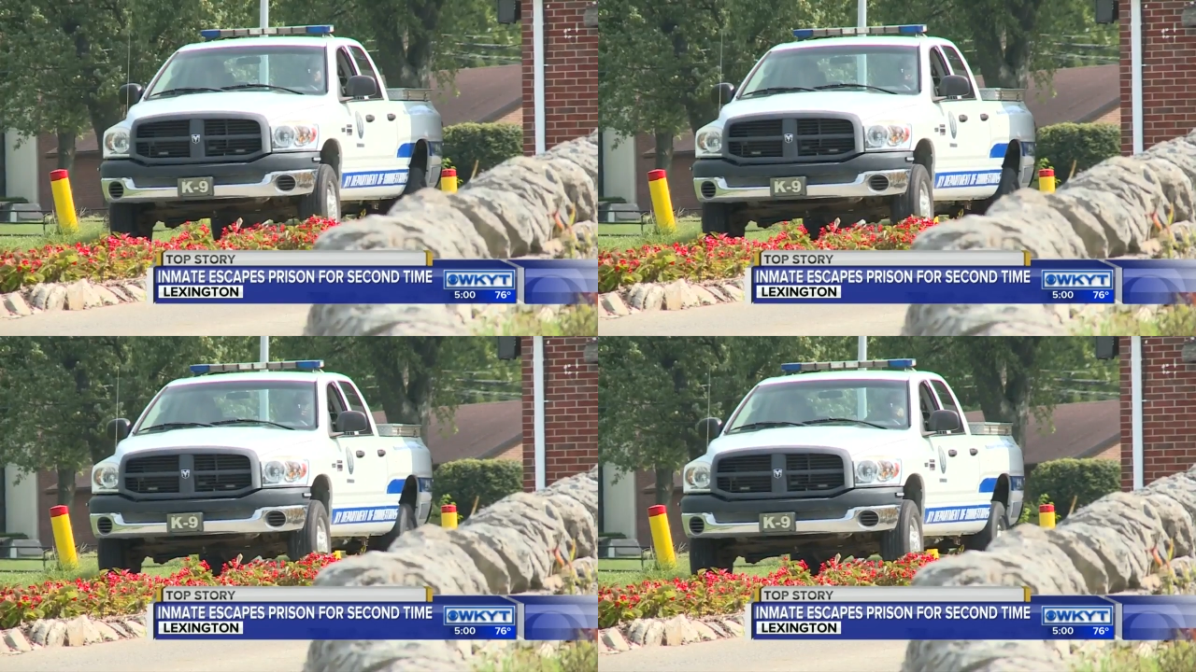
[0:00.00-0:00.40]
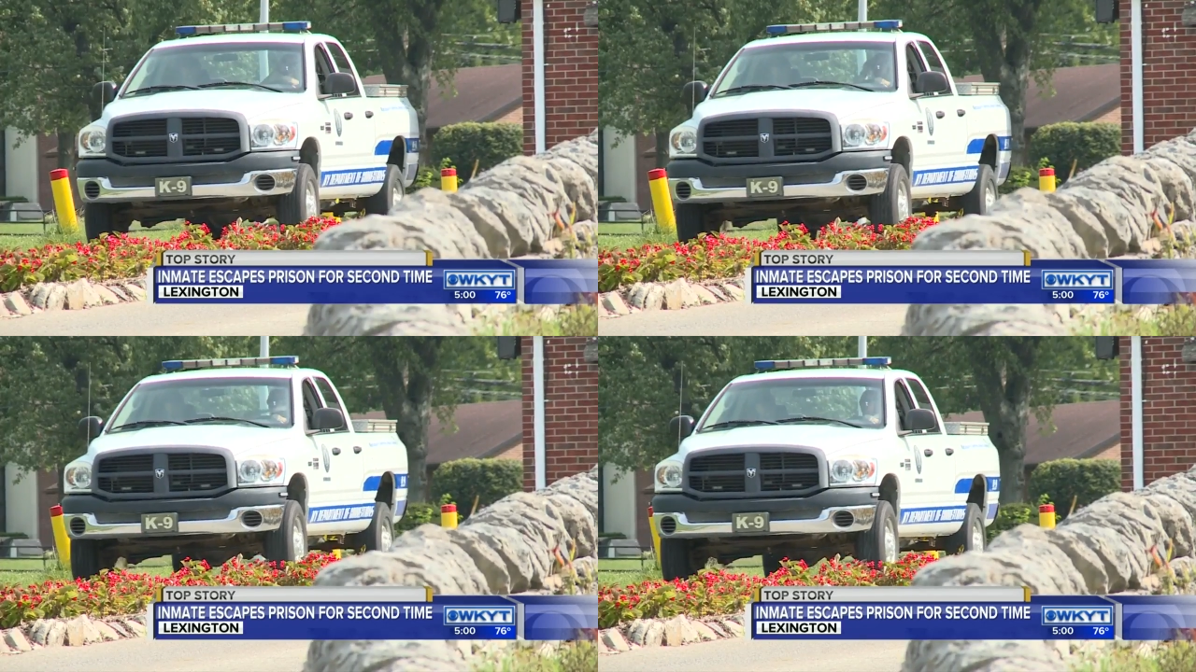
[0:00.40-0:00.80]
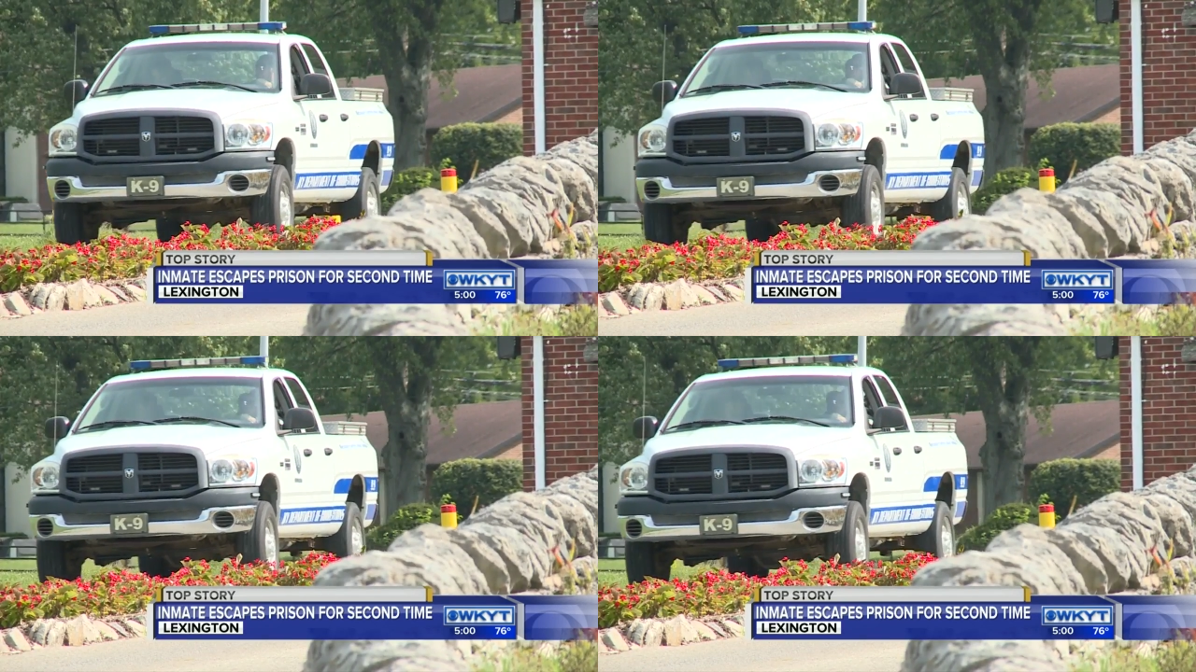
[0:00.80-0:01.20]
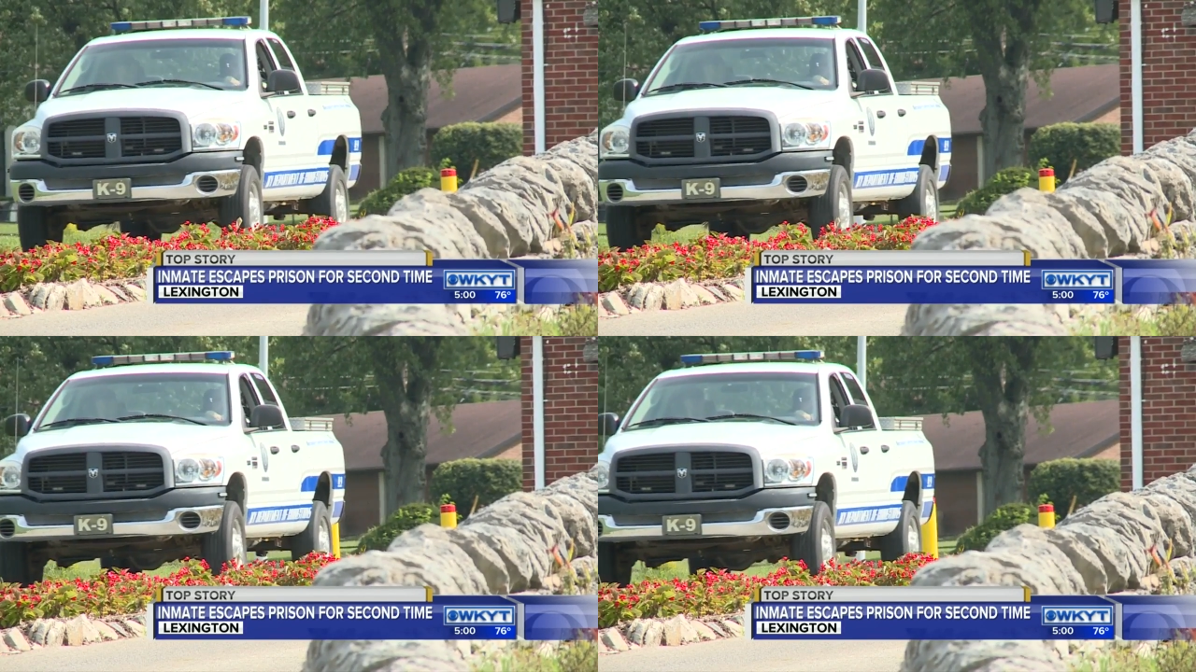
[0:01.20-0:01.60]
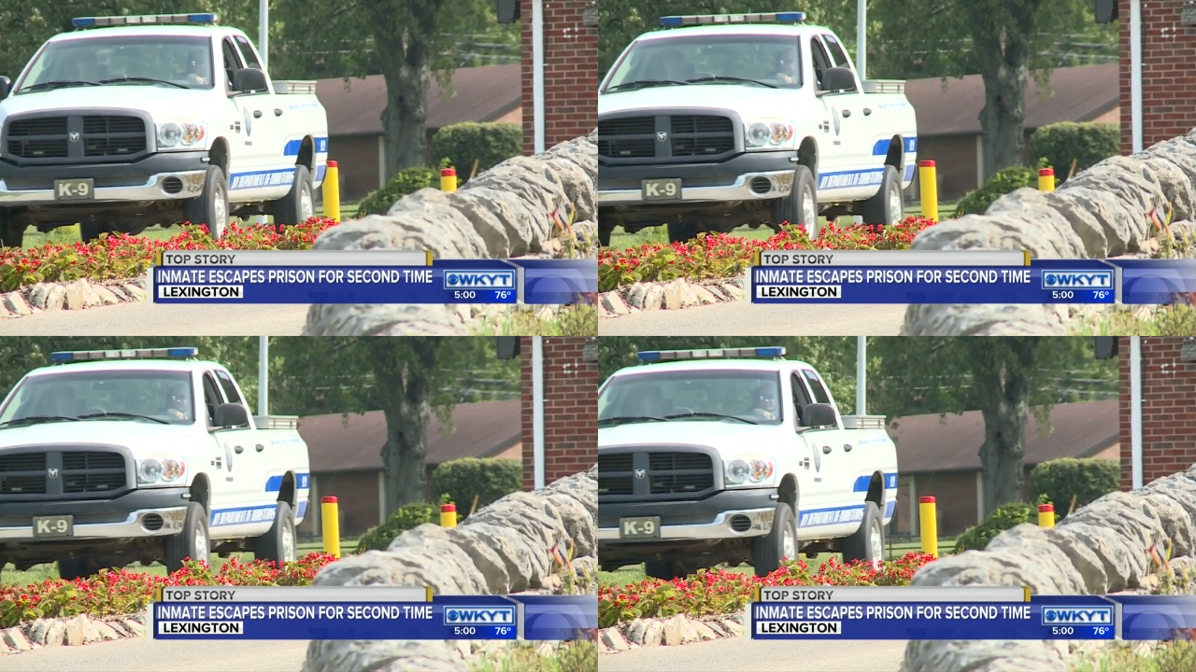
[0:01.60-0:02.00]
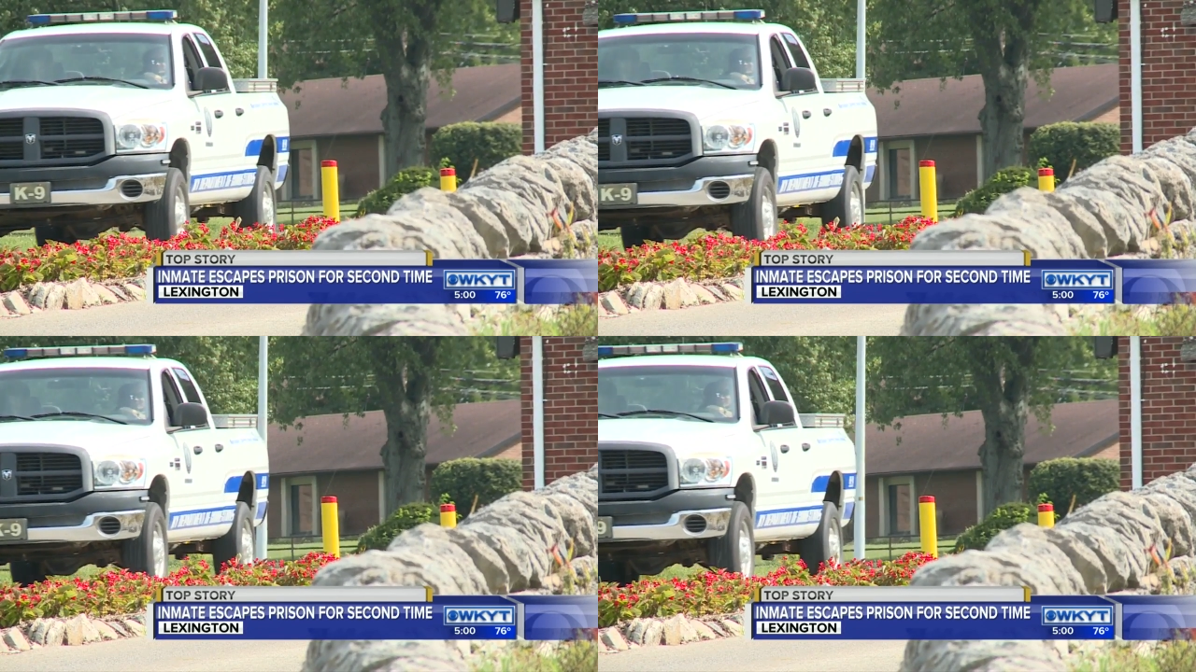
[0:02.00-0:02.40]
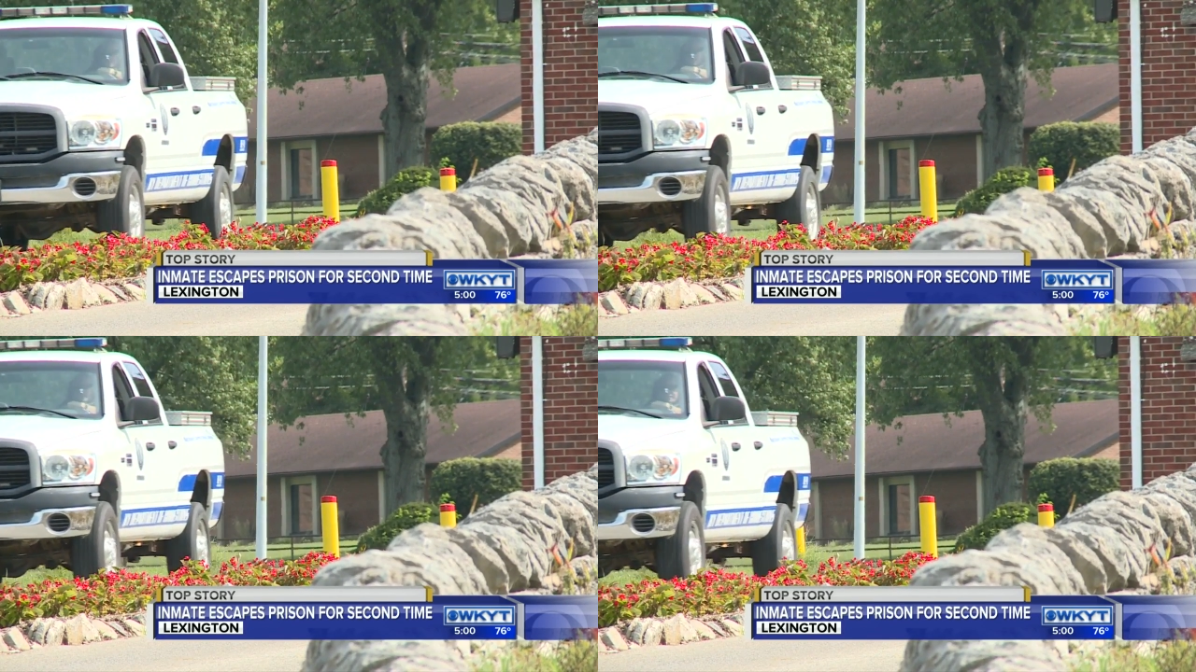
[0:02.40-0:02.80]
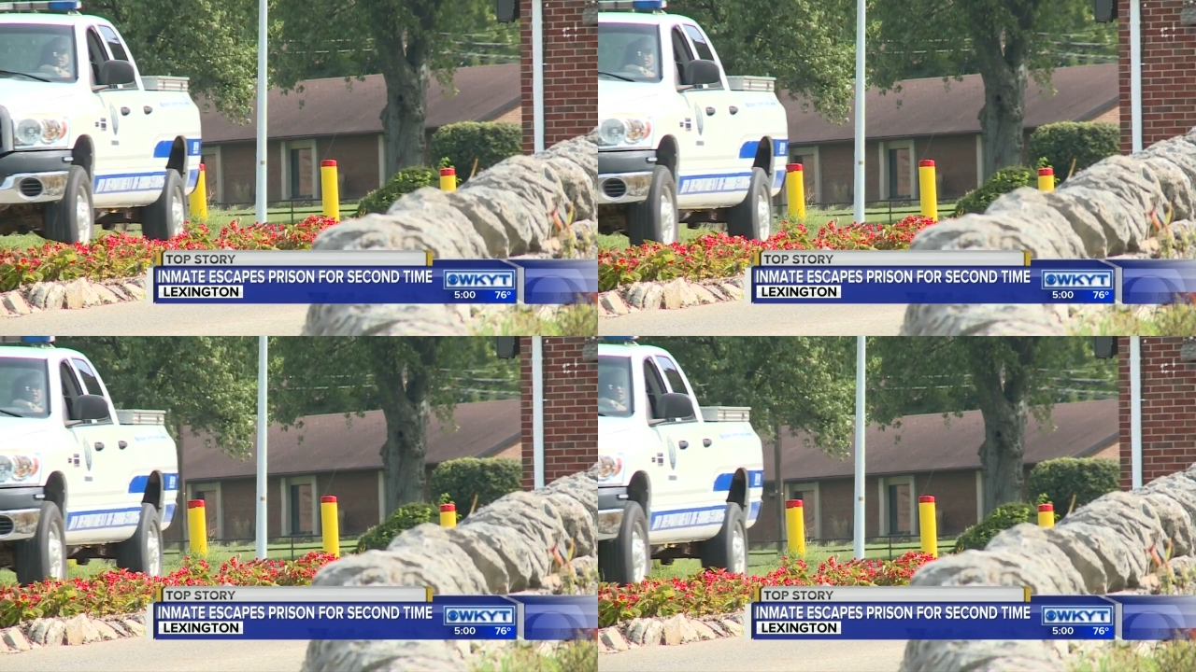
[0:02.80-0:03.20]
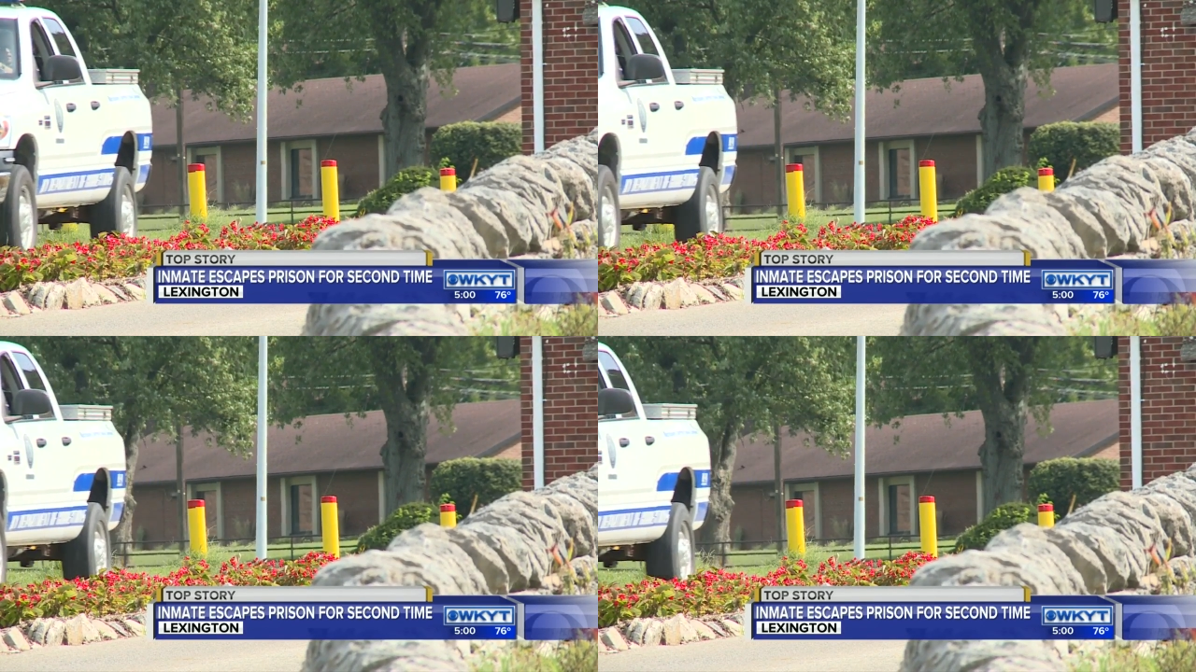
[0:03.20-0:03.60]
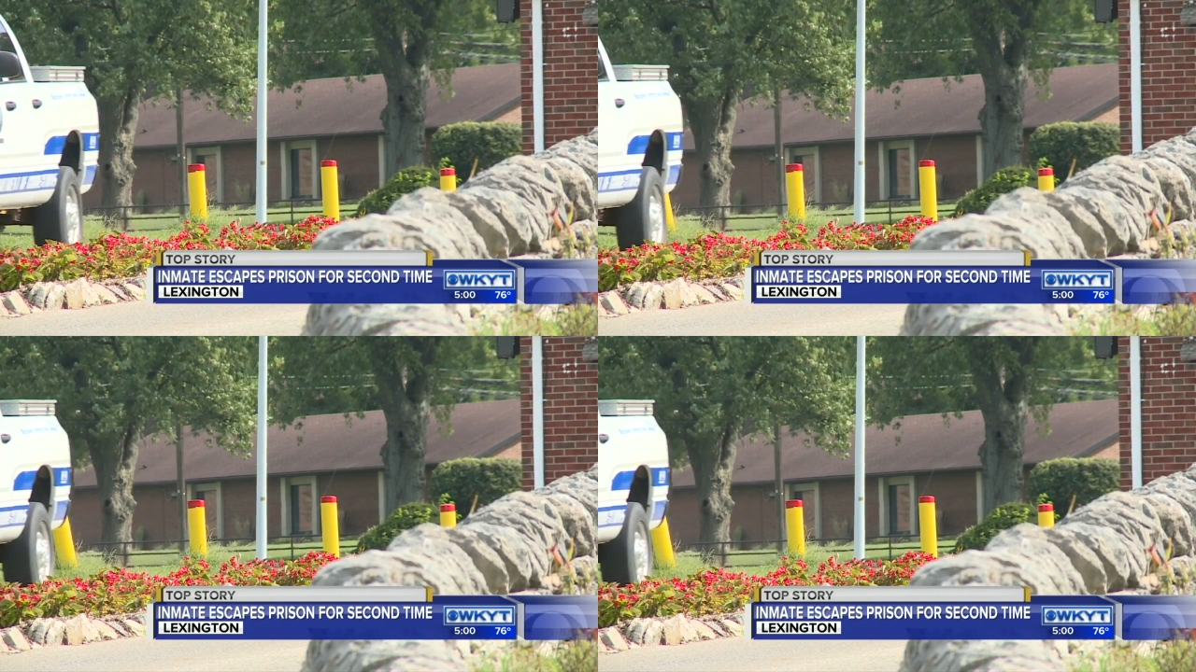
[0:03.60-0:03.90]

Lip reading: No face is visible, so there are no lips to read.